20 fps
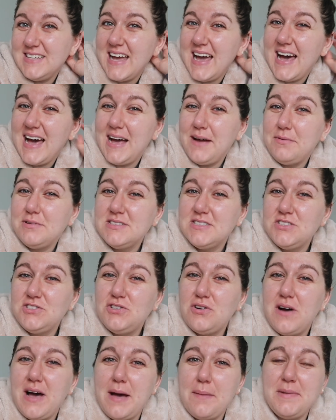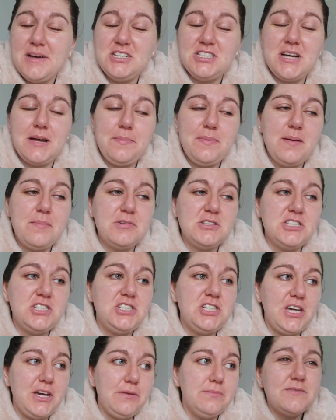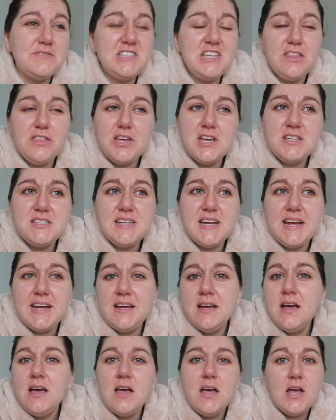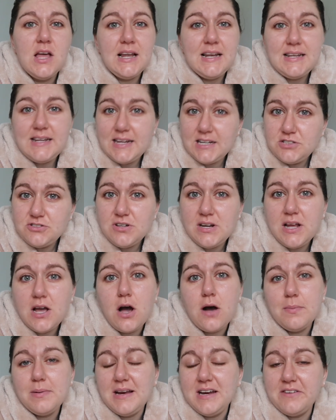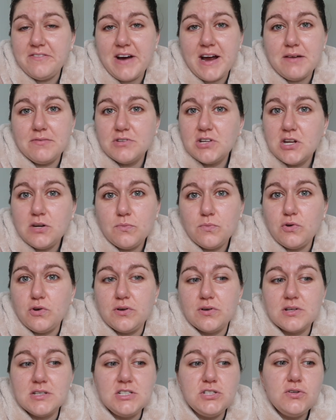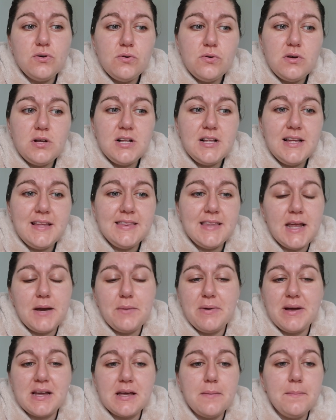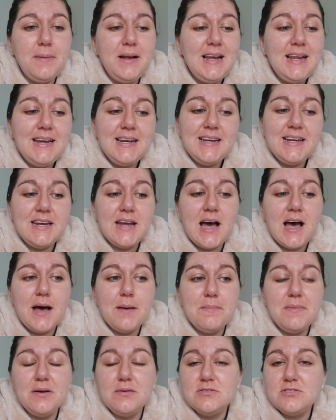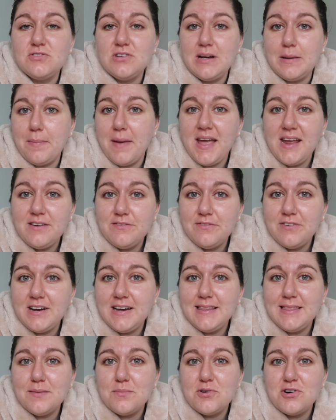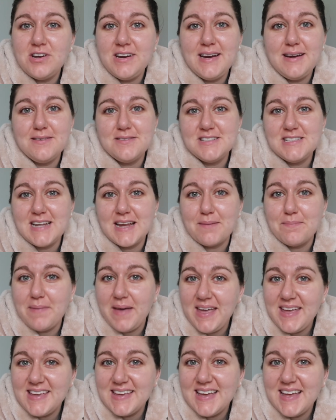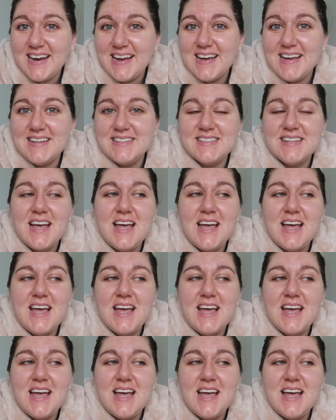yeah, I wasn't sure how much I'd be able to do. Obviously Thursday, literally hobbling around, couldn't walk at all, and then I went completely numb. It was really painful in the morning. I was taking painkillers.